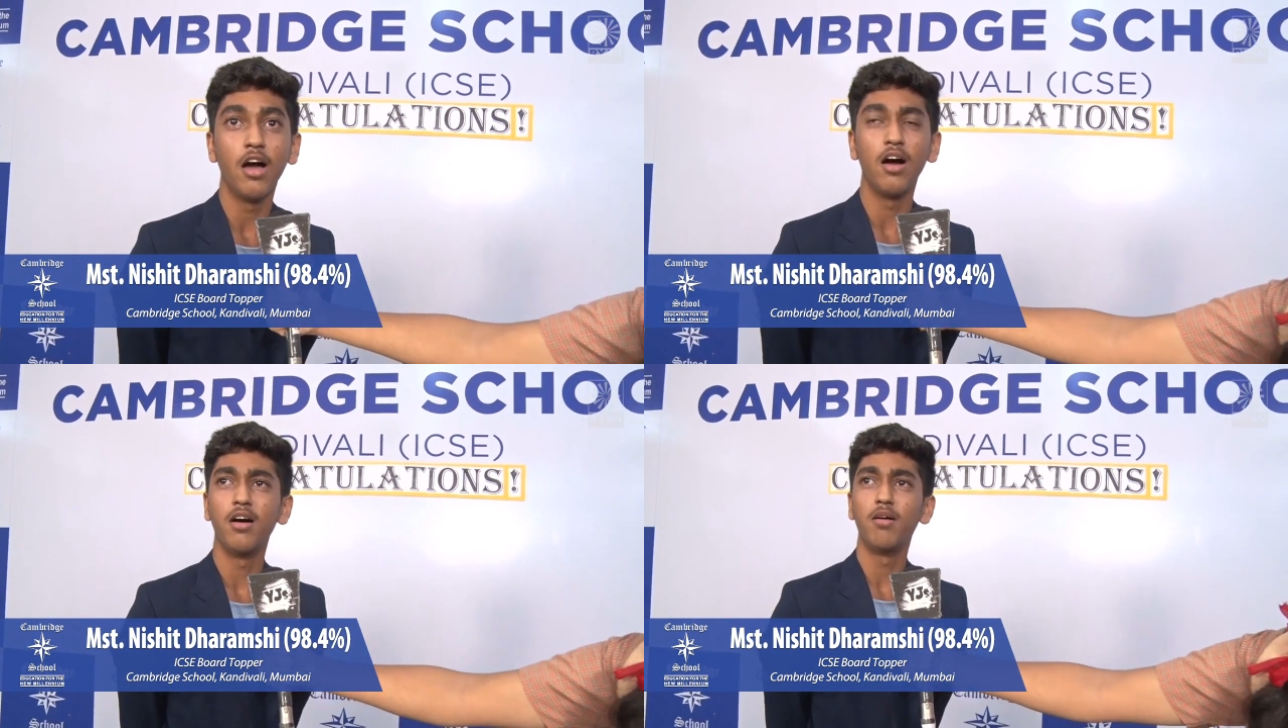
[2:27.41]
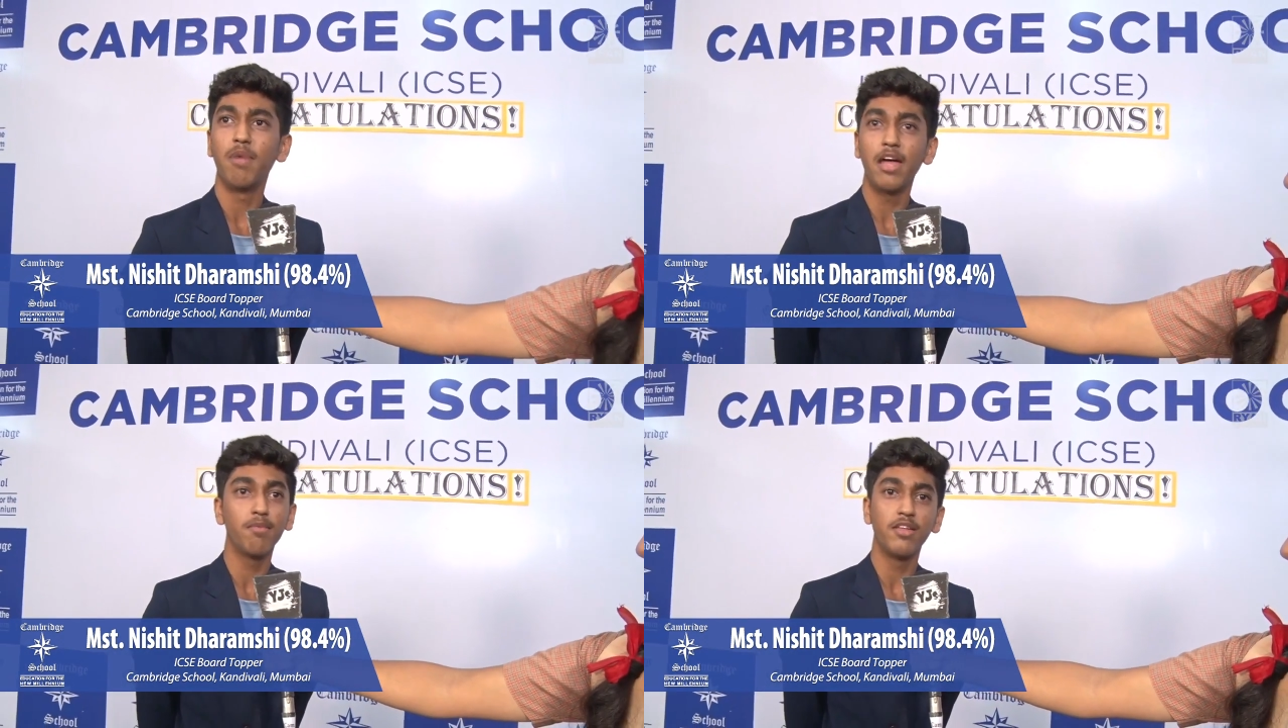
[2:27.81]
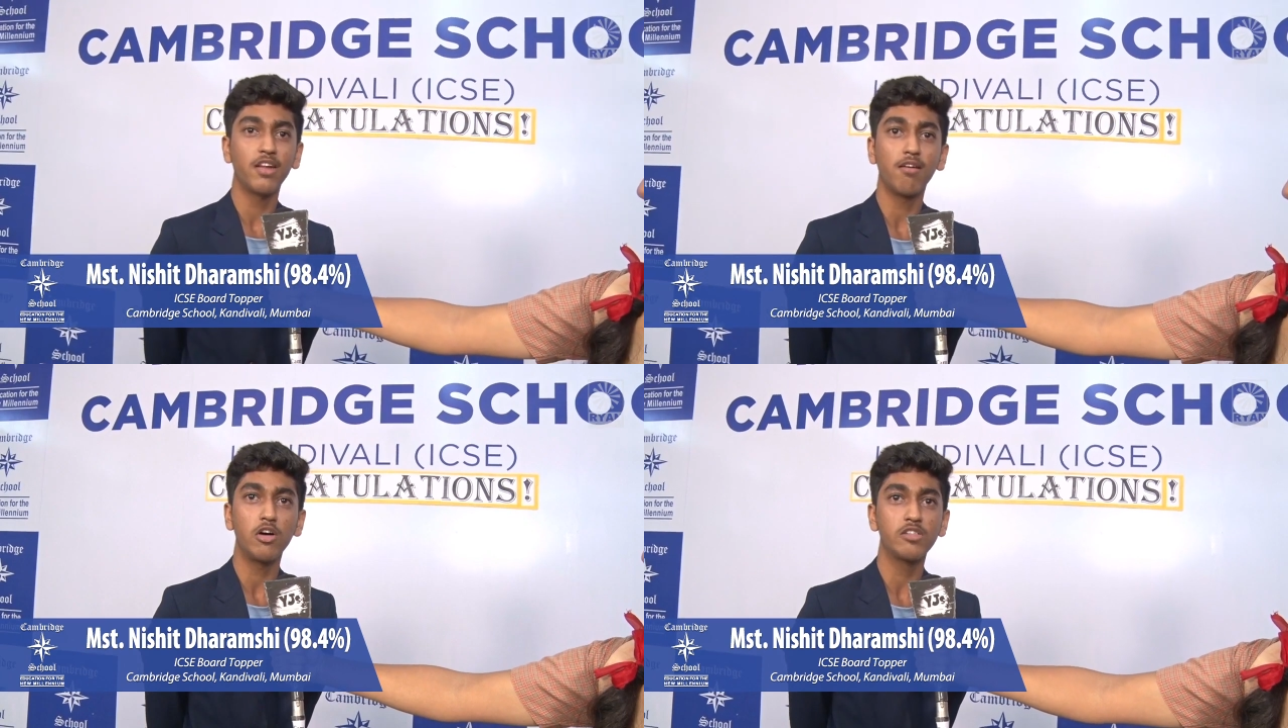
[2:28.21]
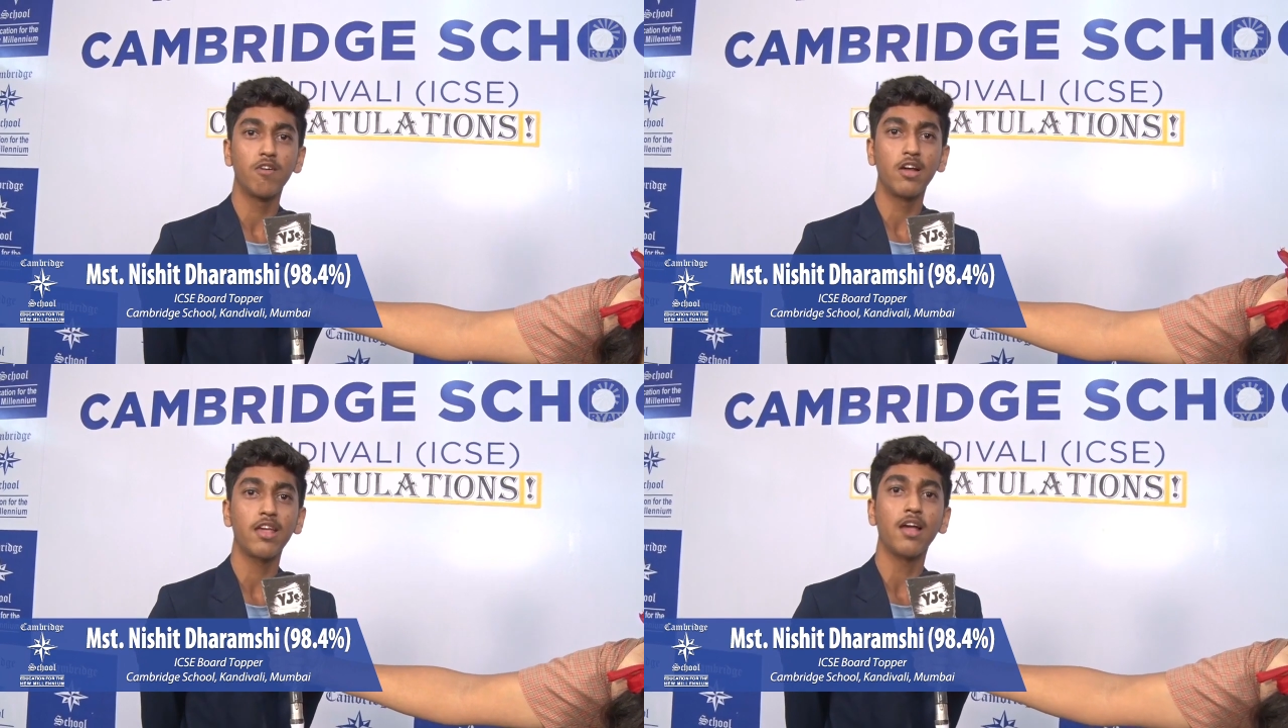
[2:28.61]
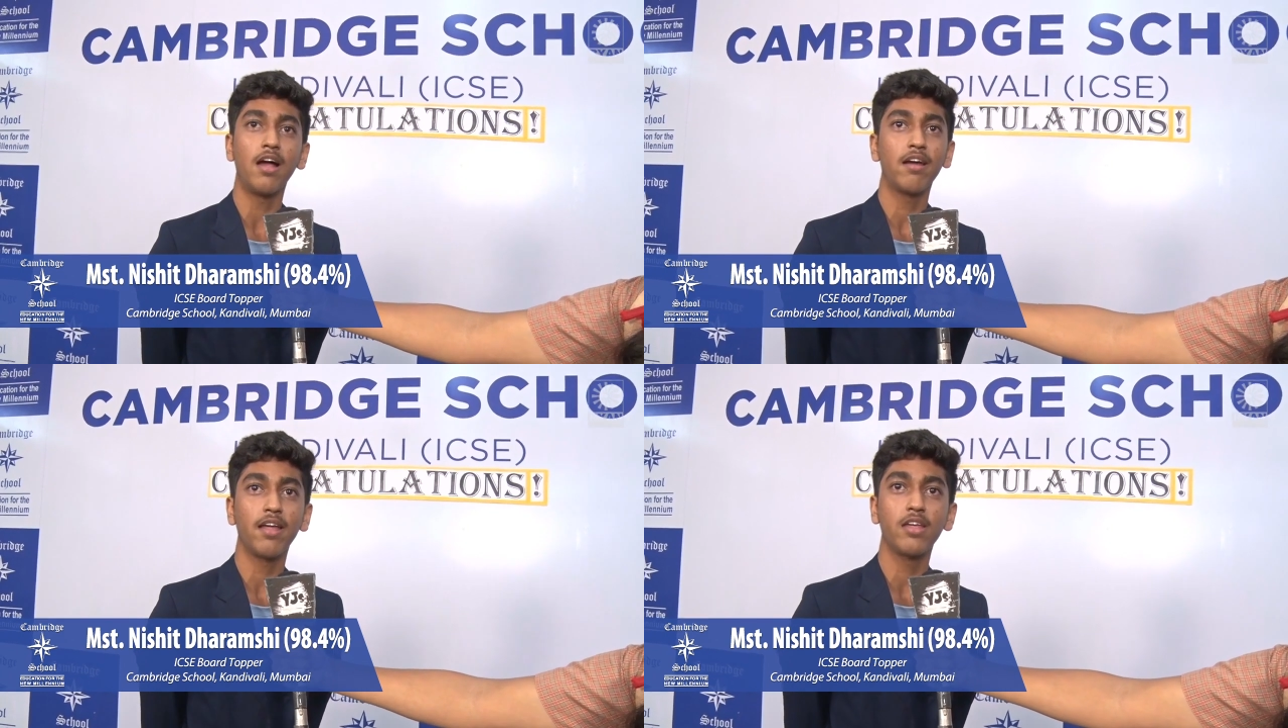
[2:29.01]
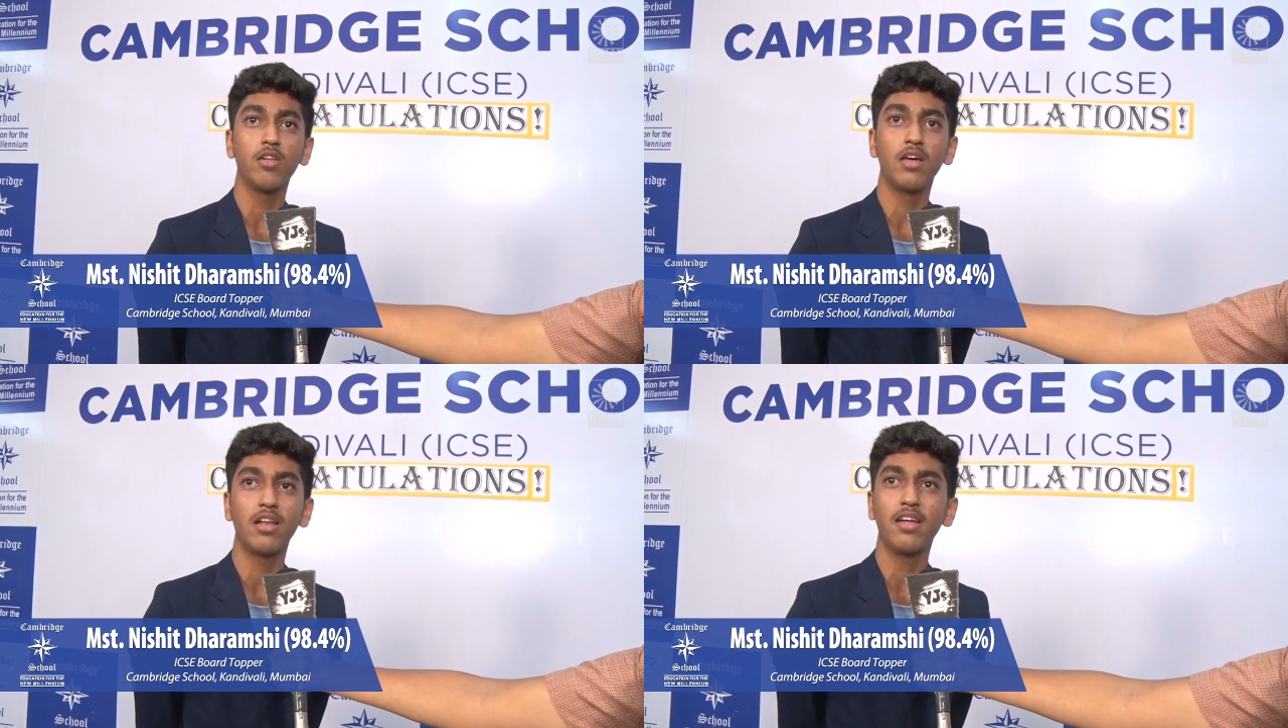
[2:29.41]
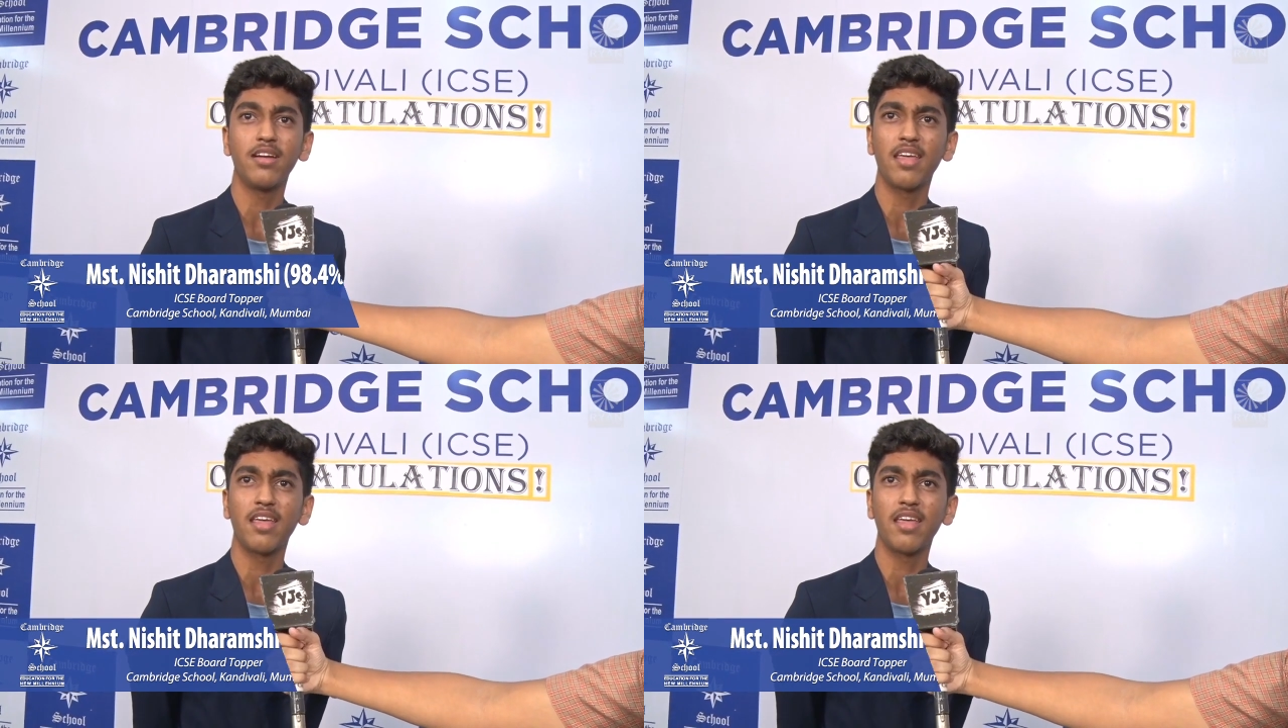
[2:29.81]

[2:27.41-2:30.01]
My mantra was working hard regularly,